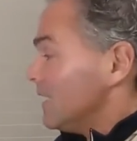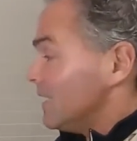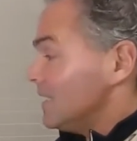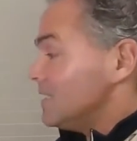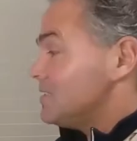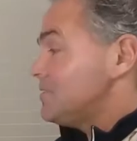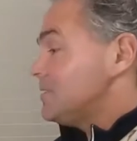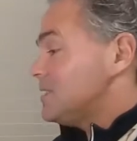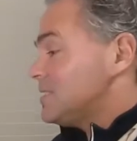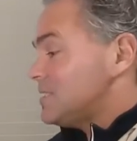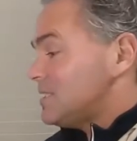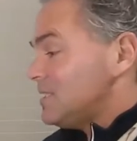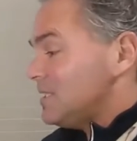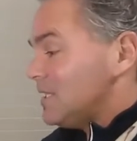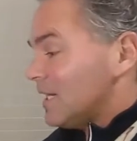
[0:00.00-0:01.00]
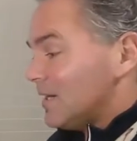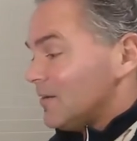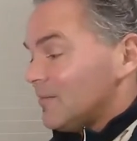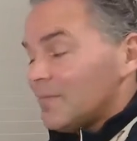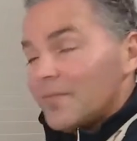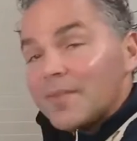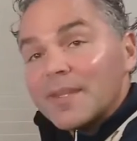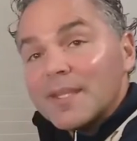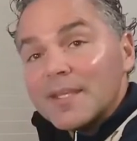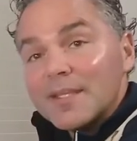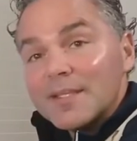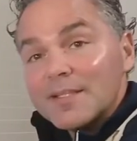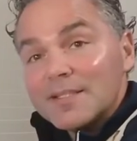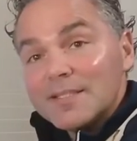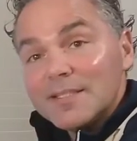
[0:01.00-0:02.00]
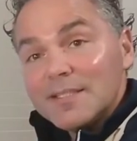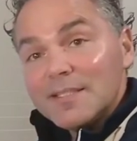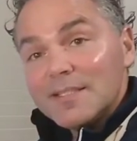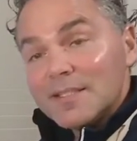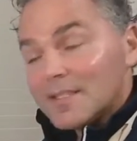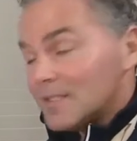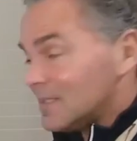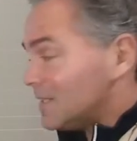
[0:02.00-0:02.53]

And as you can see now, the